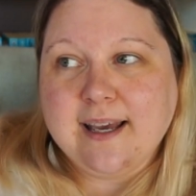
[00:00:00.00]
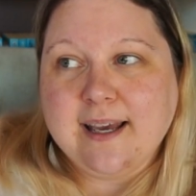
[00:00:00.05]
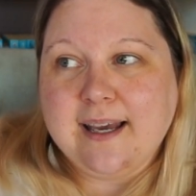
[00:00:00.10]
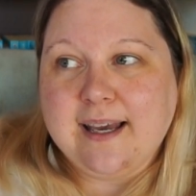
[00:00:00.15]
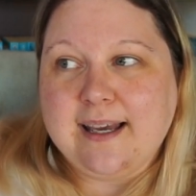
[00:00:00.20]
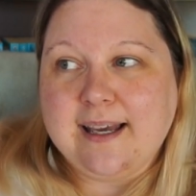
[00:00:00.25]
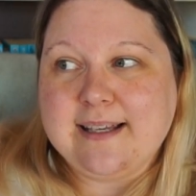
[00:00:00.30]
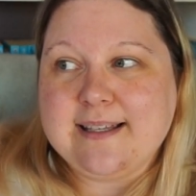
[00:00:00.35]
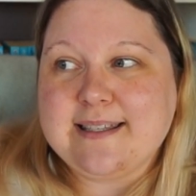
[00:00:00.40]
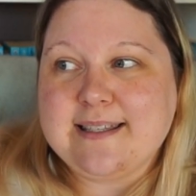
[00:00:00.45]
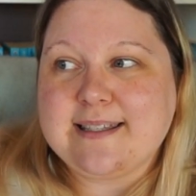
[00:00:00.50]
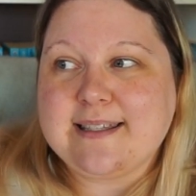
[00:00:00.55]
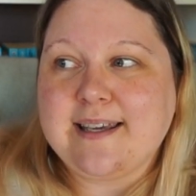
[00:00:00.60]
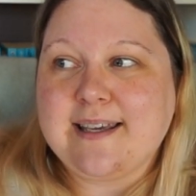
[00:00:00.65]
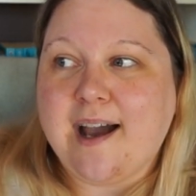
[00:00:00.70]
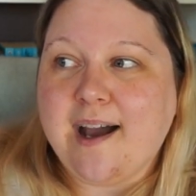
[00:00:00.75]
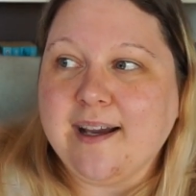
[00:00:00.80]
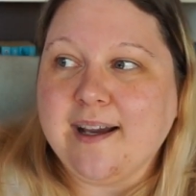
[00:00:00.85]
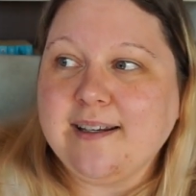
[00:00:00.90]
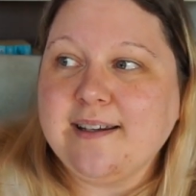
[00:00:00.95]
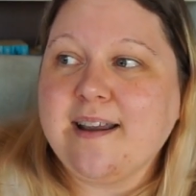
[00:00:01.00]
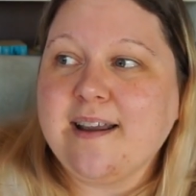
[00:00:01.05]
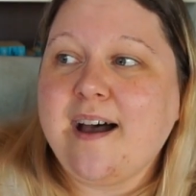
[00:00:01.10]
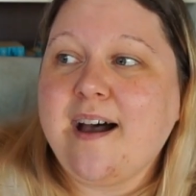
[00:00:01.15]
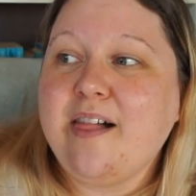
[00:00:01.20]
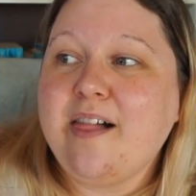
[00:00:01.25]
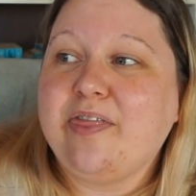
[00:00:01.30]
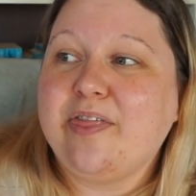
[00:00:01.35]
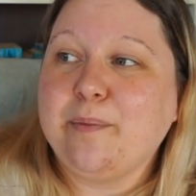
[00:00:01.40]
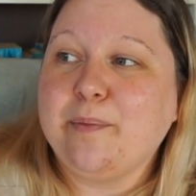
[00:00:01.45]
is
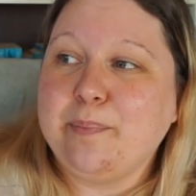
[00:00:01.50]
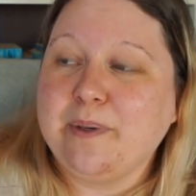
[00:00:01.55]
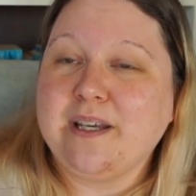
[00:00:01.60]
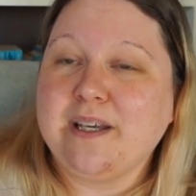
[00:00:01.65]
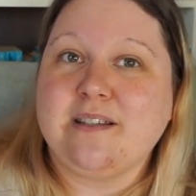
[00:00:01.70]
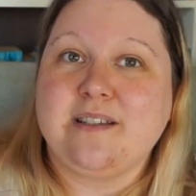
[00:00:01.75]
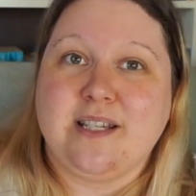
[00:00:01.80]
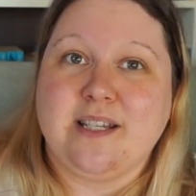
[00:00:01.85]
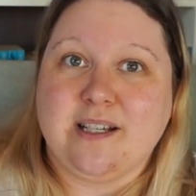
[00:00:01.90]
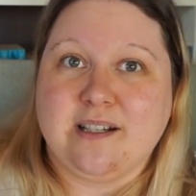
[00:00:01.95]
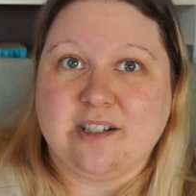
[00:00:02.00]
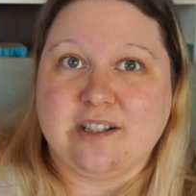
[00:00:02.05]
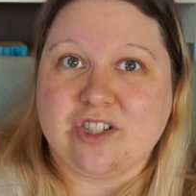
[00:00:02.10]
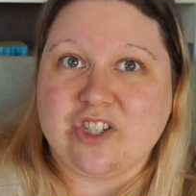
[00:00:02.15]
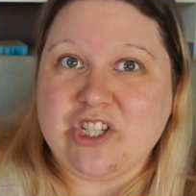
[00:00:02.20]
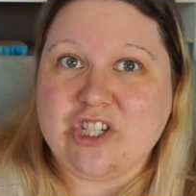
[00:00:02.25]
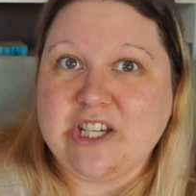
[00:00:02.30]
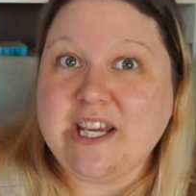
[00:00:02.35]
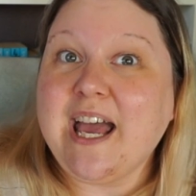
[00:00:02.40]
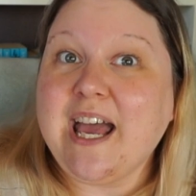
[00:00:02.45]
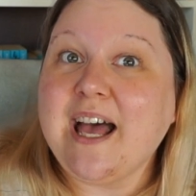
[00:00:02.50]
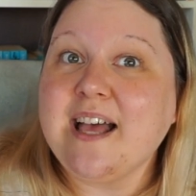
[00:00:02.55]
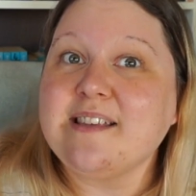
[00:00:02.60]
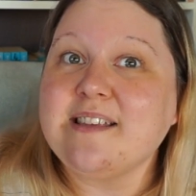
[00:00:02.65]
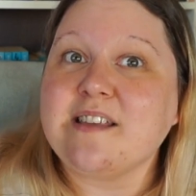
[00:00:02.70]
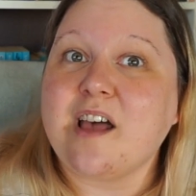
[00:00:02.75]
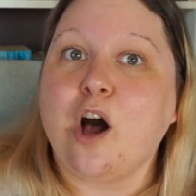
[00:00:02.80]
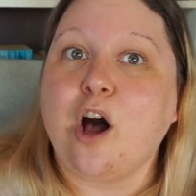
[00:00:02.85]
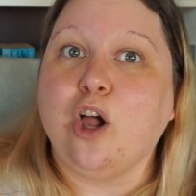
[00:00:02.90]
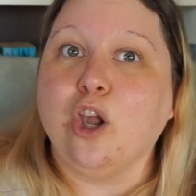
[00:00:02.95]
kinda the big deal. She
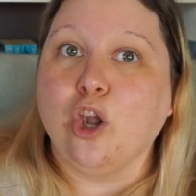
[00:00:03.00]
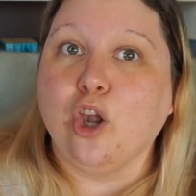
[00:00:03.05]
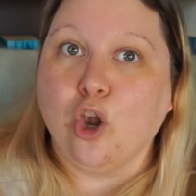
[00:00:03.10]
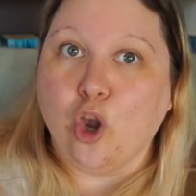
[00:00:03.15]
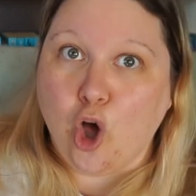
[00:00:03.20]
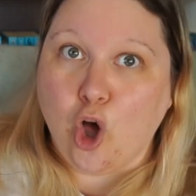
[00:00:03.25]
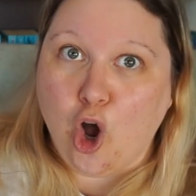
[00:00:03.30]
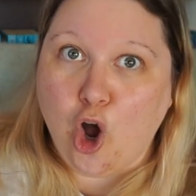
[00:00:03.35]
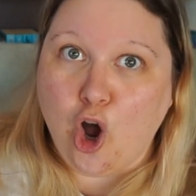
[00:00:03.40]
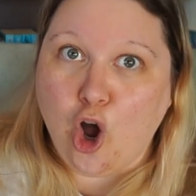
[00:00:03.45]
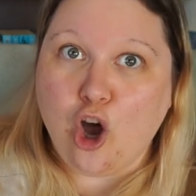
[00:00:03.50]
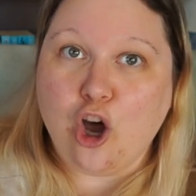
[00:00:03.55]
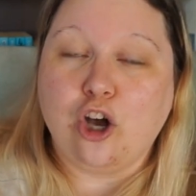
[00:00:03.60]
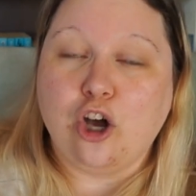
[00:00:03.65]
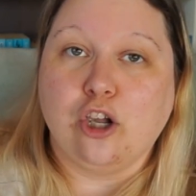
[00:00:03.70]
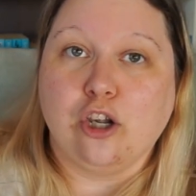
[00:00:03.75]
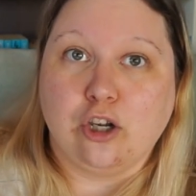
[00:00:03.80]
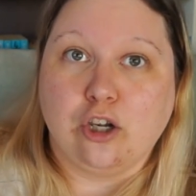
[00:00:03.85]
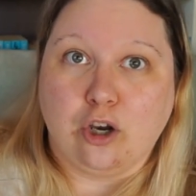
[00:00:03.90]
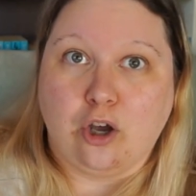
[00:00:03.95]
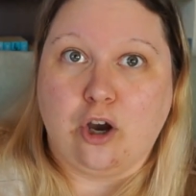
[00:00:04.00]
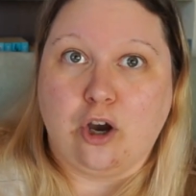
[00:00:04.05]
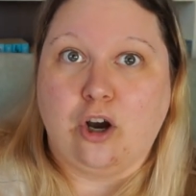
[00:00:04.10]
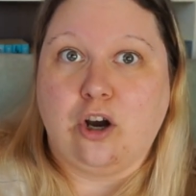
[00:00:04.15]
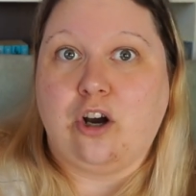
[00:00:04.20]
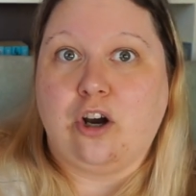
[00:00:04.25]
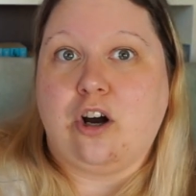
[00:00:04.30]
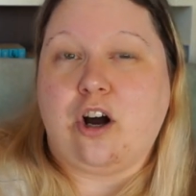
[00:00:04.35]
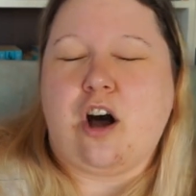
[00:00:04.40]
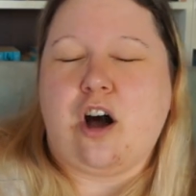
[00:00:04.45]
has a lot, a
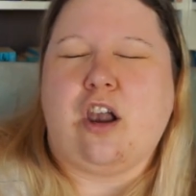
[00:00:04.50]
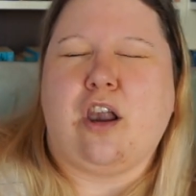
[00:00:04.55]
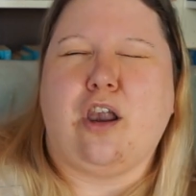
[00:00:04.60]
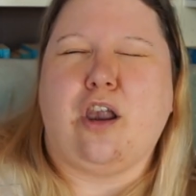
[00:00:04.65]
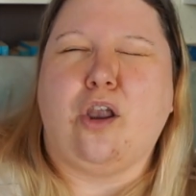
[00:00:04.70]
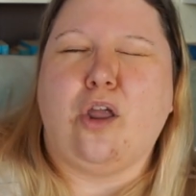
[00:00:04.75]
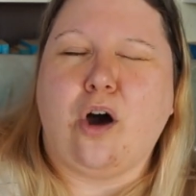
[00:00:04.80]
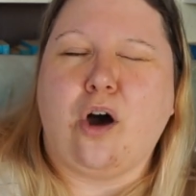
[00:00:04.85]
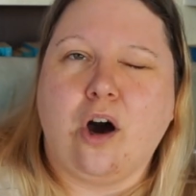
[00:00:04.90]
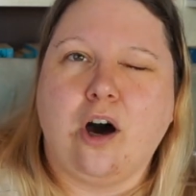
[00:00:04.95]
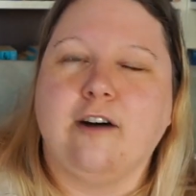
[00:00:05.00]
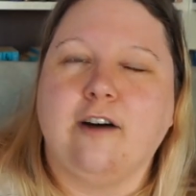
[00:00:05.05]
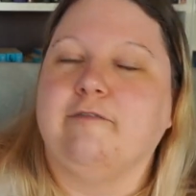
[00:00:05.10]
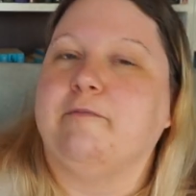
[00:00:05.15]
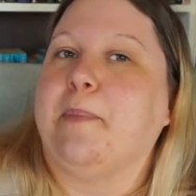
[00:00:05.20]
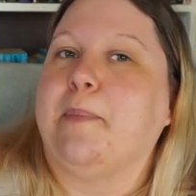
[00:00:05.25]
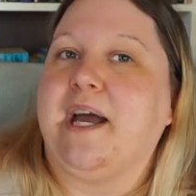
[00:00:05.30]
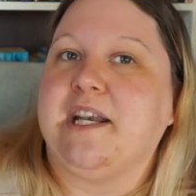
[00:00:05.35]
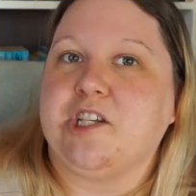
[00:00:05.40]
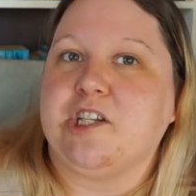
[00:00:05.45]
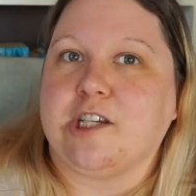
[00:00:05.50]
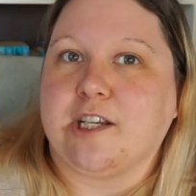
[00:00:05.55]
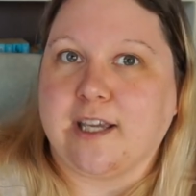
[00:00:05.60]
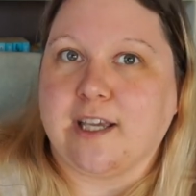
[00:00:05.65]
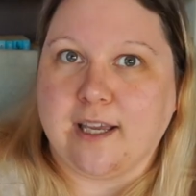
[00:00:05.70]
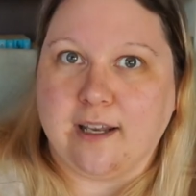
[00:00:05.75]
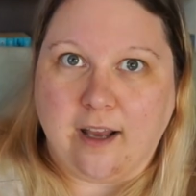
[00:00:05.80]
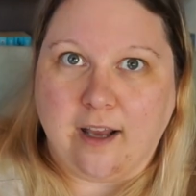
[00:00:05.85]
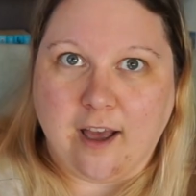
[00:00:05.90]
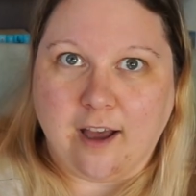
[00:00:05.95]
lot, a lot of magic
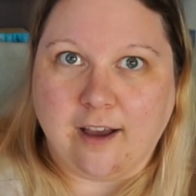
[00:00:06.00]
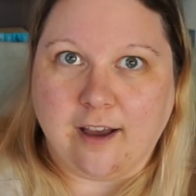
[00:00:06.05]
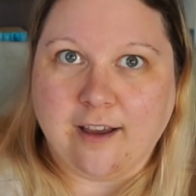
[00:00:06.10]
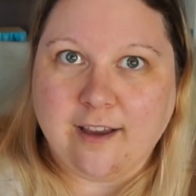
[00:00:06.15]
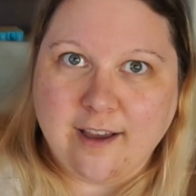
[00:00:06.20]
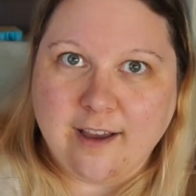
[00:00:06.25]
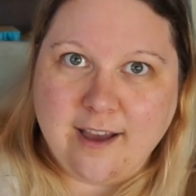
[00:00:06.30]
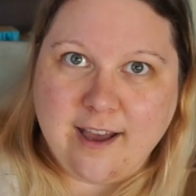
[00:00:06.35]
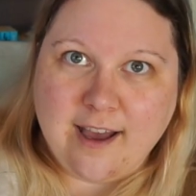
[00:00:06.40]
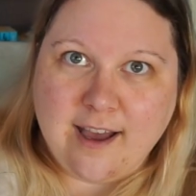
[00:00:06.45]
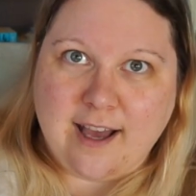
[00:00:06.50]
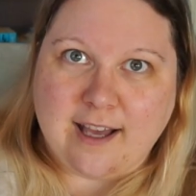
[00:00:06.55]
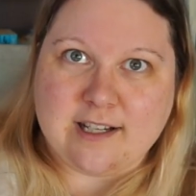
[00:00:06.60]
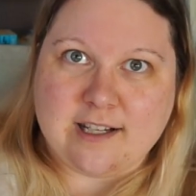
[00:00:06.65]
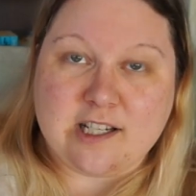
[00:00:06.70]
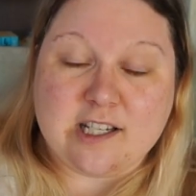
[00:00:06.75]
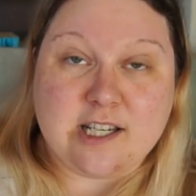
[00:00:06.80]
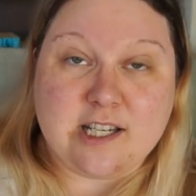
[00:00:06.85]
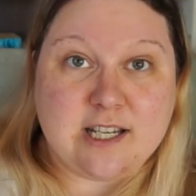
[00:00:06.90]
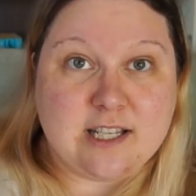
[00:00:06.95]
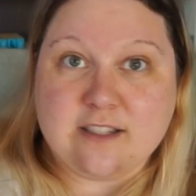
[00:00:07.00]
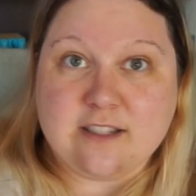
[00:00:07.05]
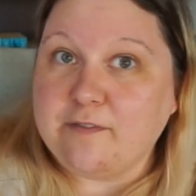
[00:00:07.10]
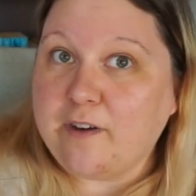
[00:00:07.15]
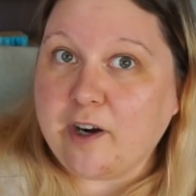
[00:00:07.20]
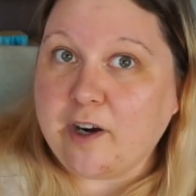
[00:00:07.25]
in her and she's very